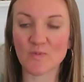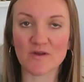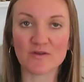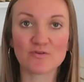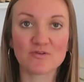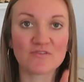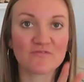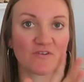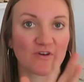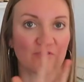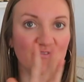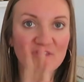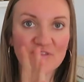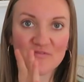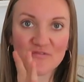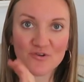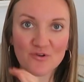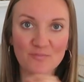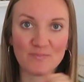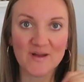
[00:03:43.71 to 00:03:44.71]
but you could fill it
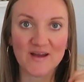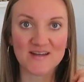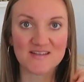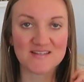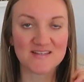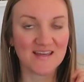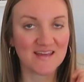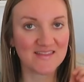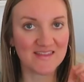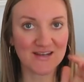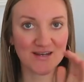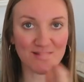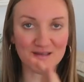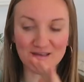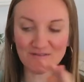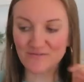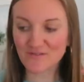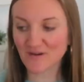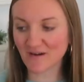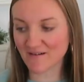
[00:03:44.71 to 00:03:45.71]
with fruit basket, then a
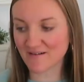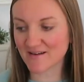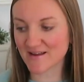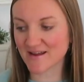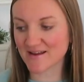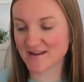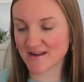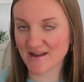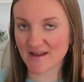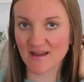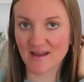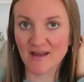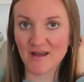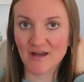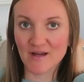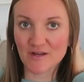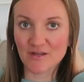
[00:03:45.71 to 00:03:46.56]
gift card in it.